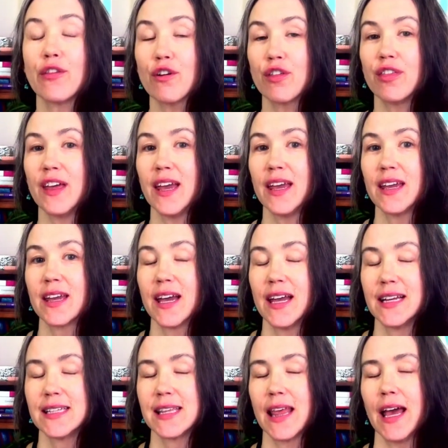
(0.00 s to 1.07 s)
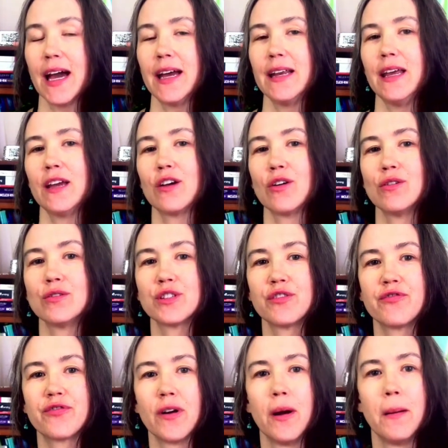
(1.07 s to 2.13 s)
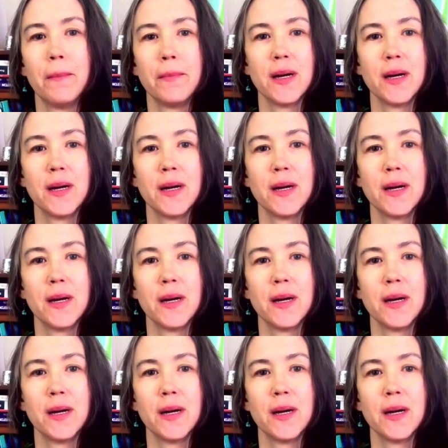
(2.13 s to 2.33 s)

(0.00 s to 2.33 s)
thing is that it goes from